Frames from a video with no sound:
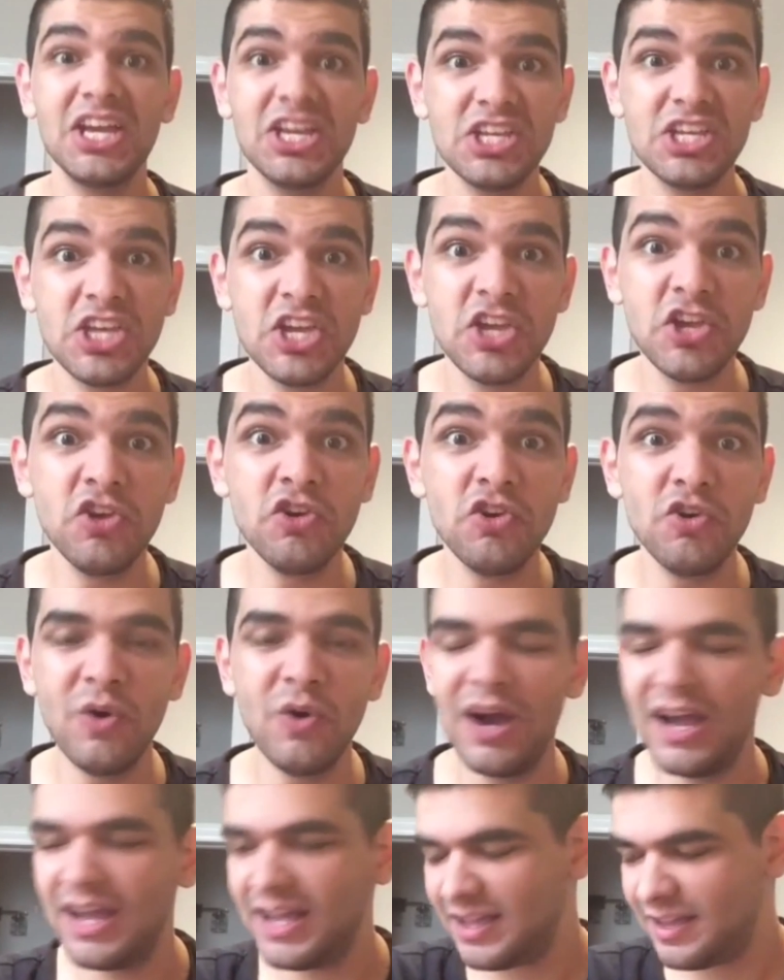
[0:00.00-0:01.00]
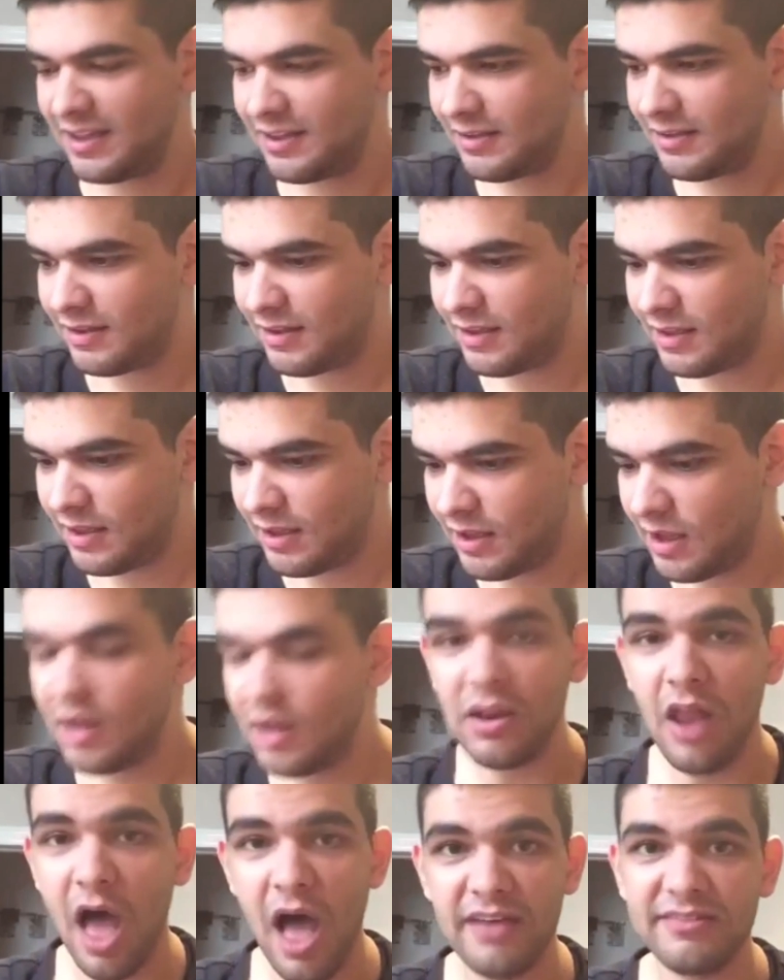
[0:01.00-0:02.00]
you
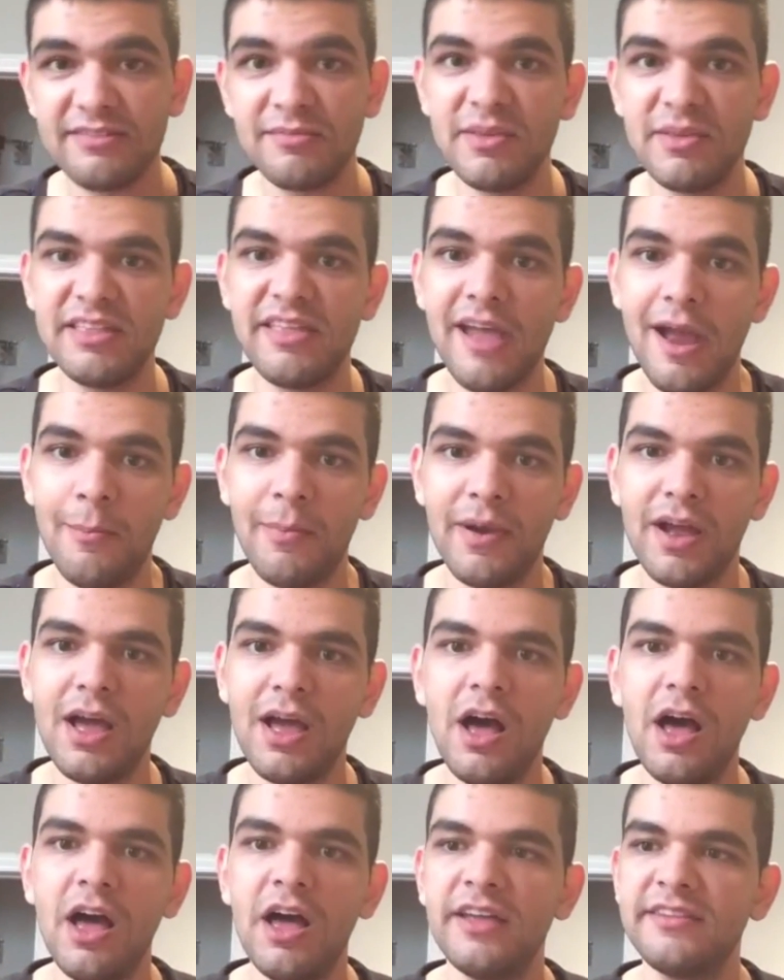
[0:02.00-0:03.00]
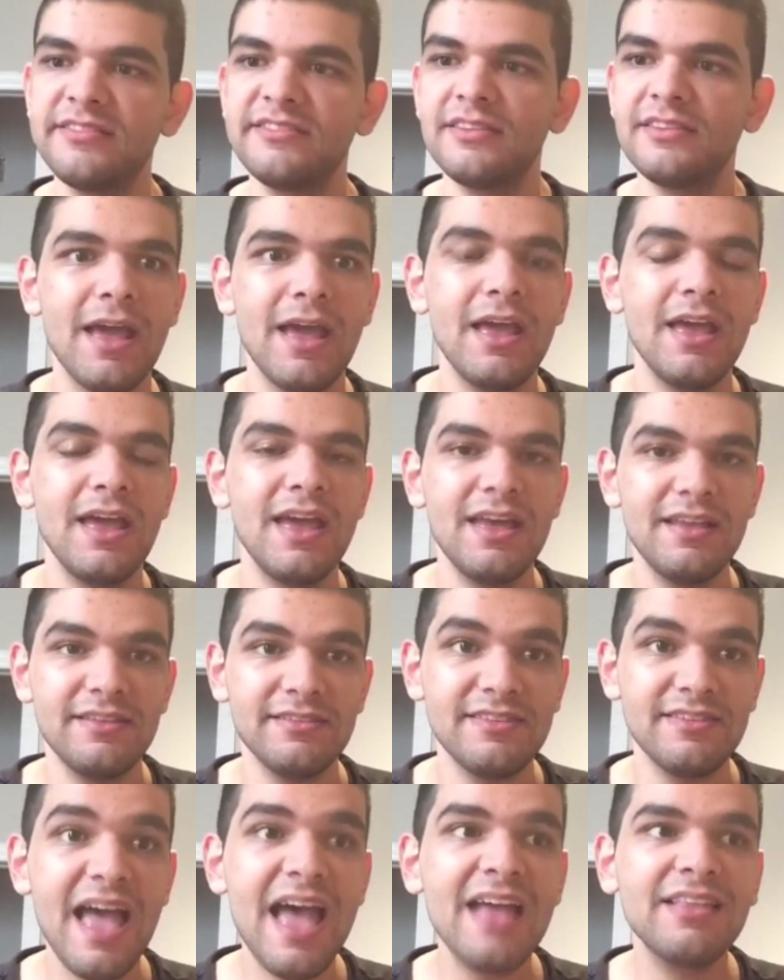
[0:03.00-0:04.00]
lost me there, because
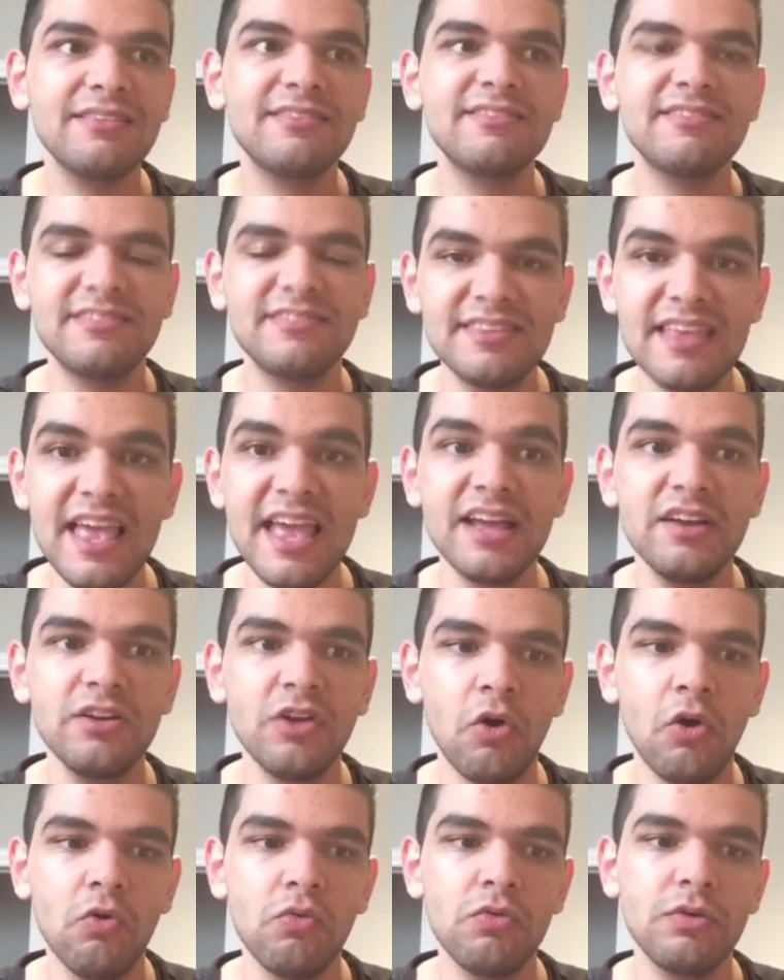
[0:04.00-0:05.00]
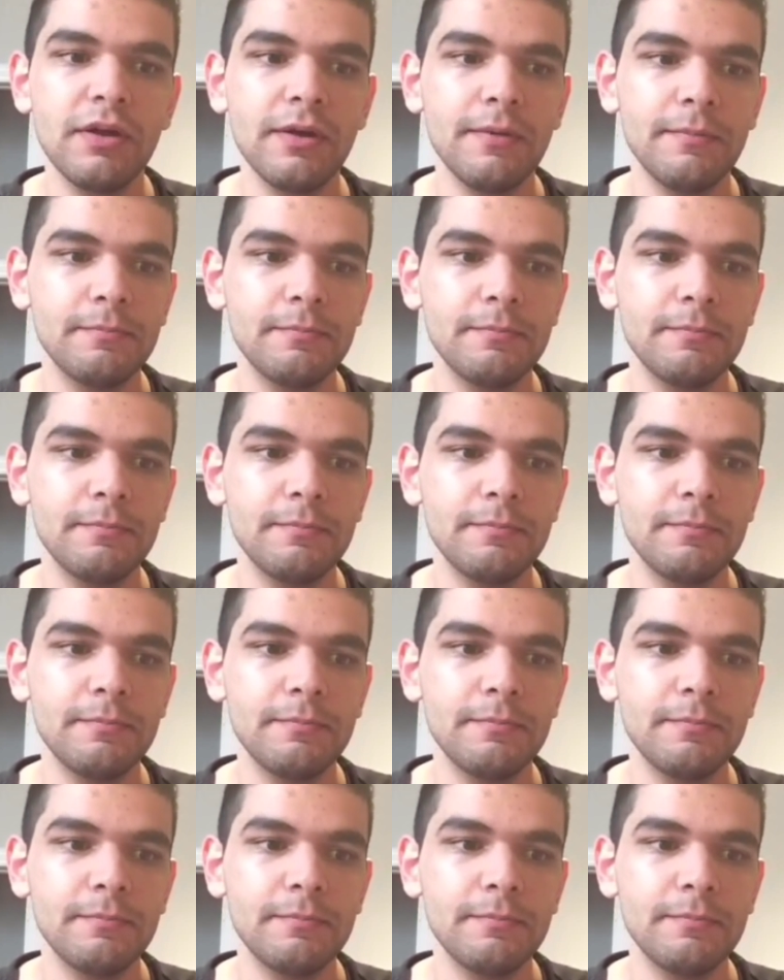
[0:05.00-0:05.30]
that signaled